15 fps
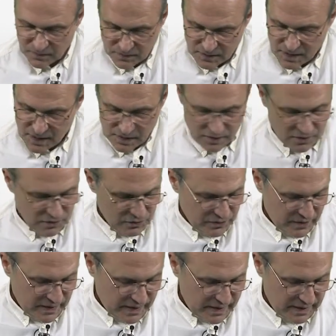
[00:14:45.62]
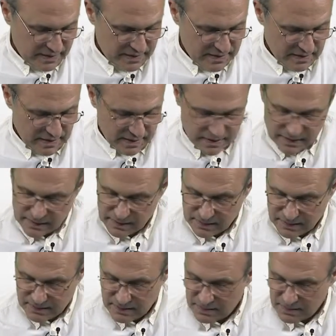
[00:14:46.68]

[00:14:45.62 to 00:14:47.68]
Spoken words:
Now I'll go to the next line.